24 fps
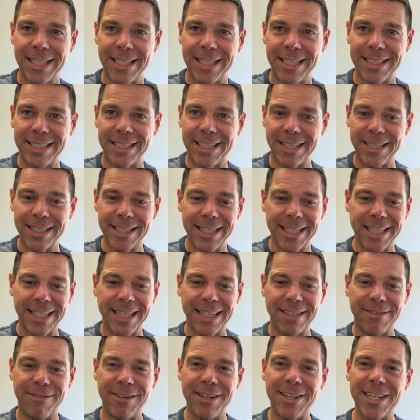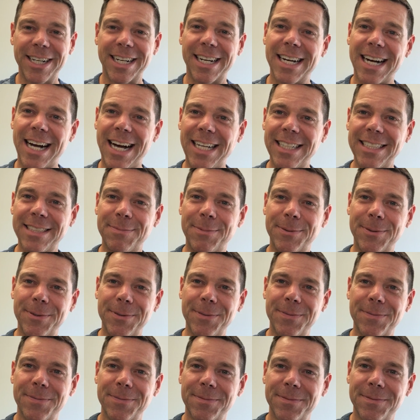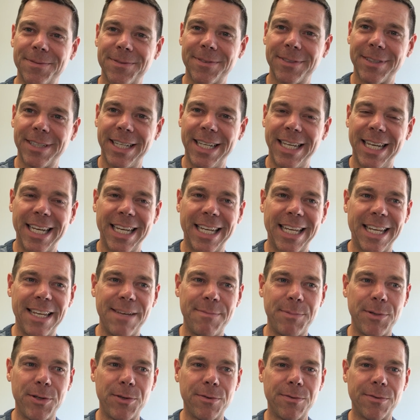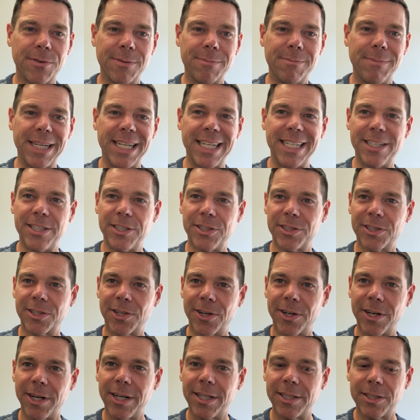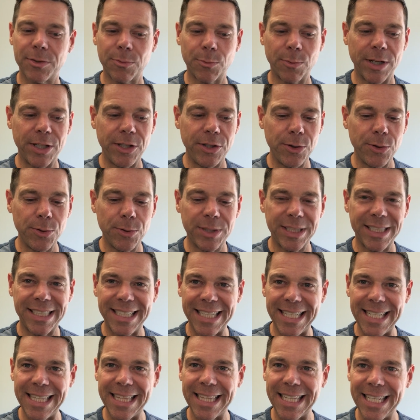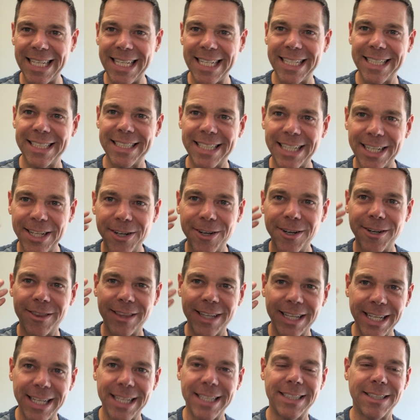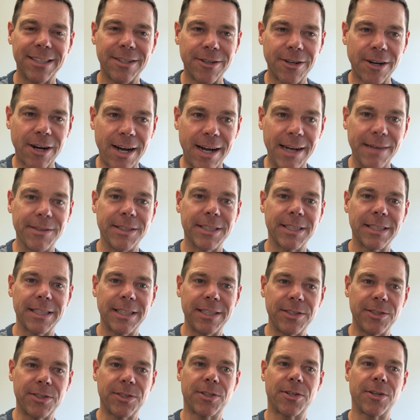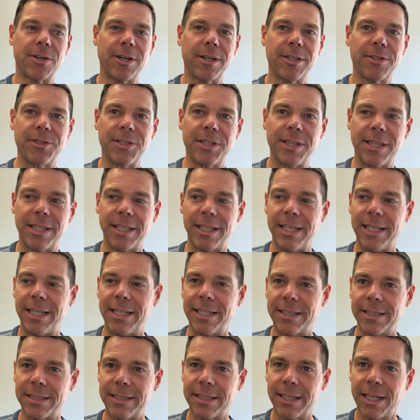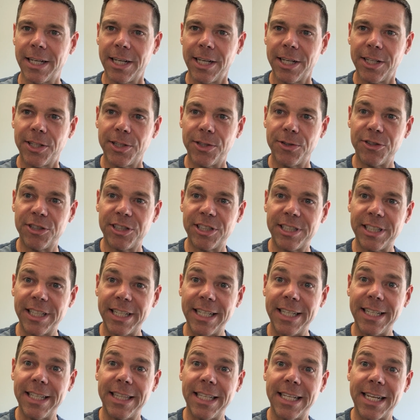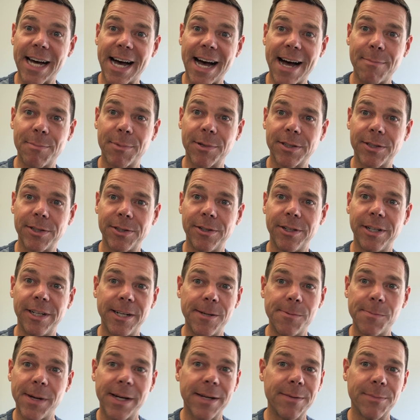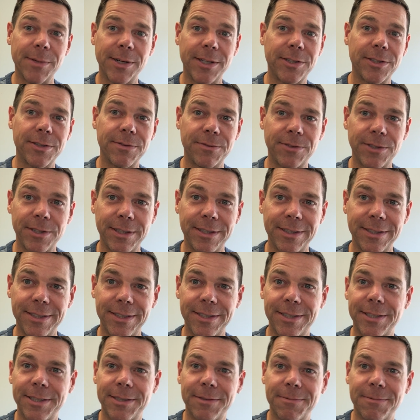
Does the very gospel keep you from being discouraged? When you see things, hear things that are obviously discouraging things, do you see the opportunity to make much of Jesus?